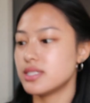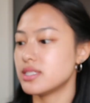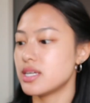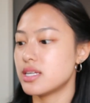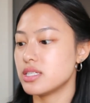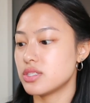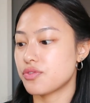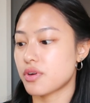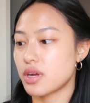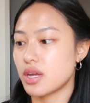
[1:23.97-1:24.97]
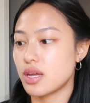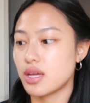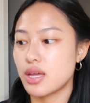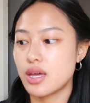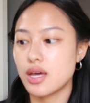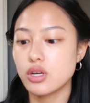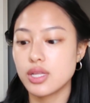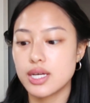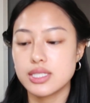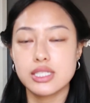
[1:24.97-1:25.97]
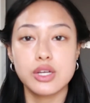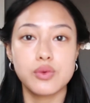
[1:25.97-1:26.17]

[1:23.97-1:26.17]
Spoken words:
is the Innisfree long-lasting